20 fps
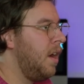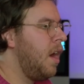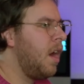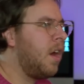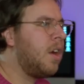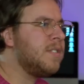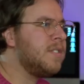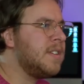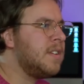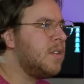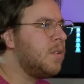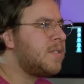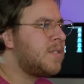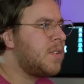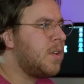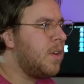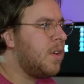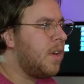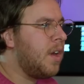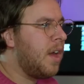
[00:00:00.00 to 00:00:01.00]
Because it
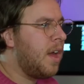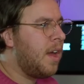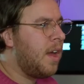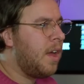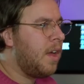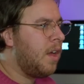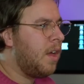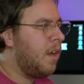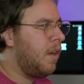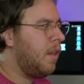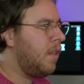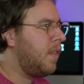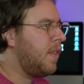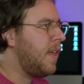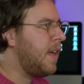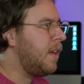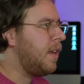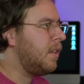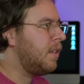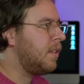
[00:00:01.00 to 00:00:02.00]
also,
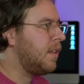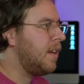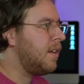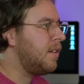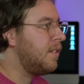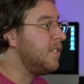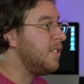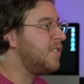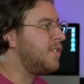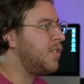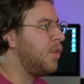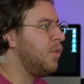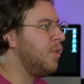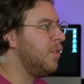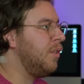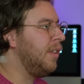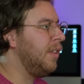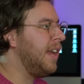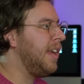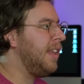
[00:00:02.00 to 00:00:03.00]
there is
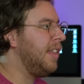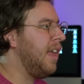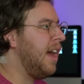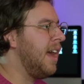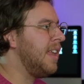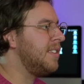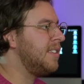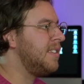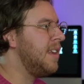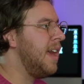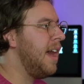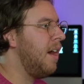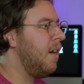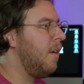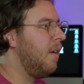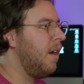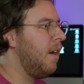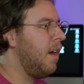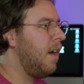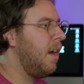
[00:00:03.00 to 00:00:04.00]
2 lead lines
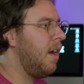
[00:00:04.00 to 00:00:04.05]
now